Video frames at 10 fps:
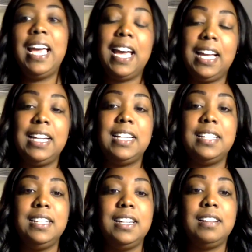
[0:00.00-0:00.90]
I get
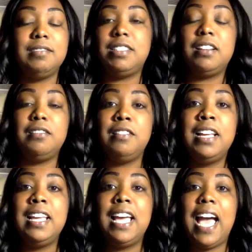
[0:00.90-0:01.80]
to, so
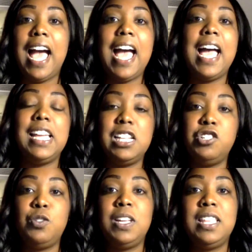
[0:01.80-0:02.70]
I
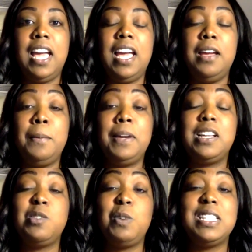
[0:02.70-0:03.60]
enjoy that
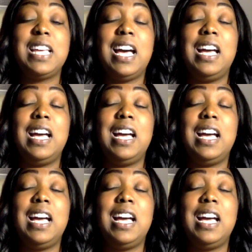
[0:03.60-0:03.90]
because once